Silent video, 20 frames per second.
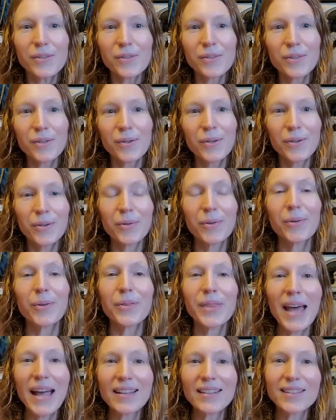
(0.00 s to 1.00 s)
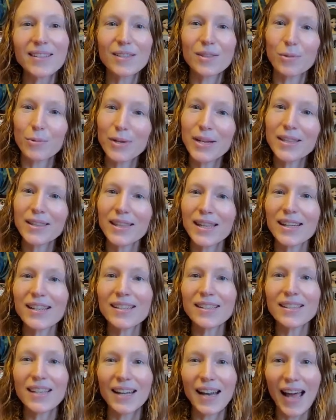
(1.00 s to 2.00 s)
So that's 3
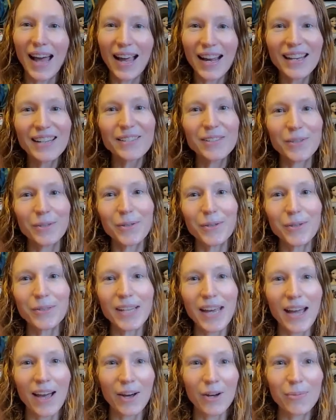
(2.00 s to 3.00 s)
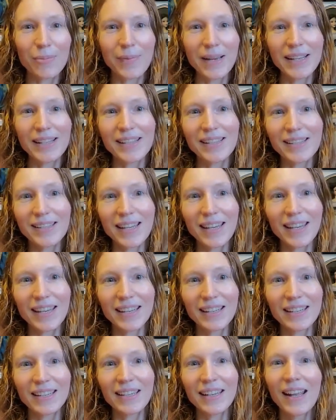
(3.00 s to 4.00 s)
things that I do to help my
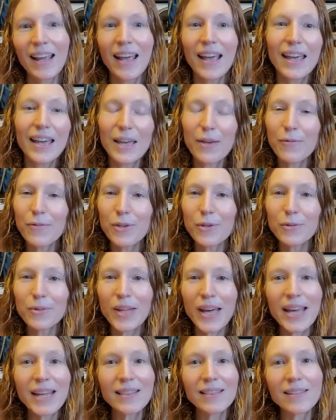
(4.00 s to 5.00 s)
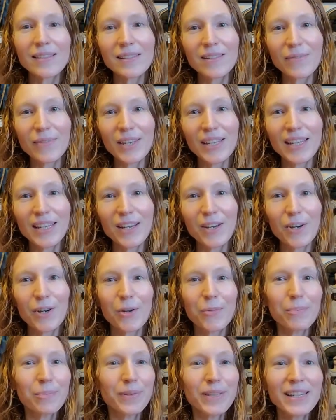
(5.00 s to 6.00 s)
skin. If you like this video,
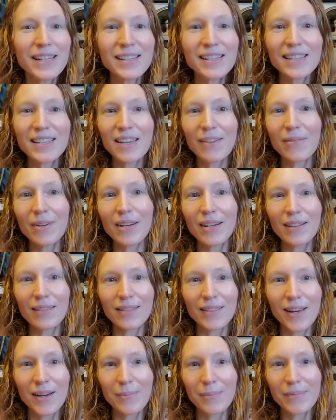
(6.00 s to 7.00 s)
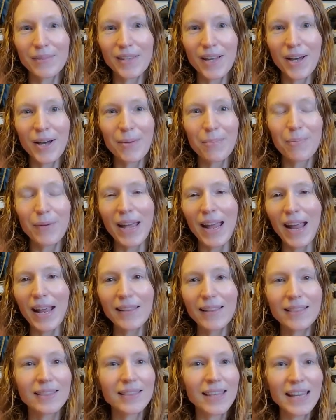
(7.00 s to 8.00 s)
please give it a thumbs up,
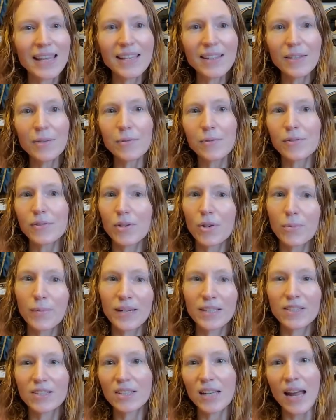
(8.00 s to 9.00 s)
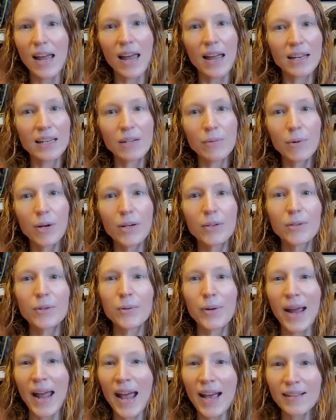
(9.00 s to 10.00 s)
and thank you so much to anyone who
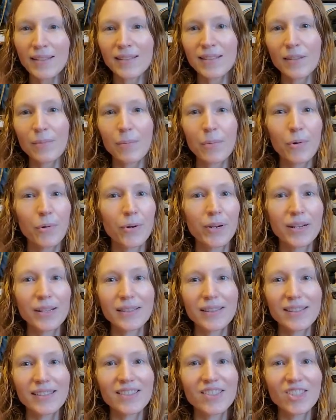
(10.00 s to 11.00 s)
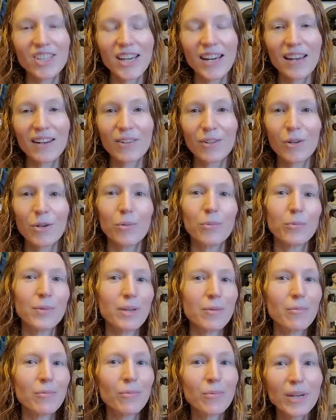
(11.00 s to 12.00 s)
has supported this channel.
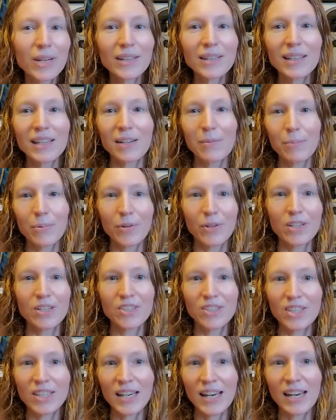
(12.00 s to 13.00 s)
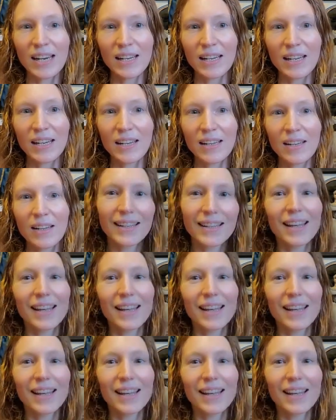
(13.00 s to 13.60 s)
We really appreciate it.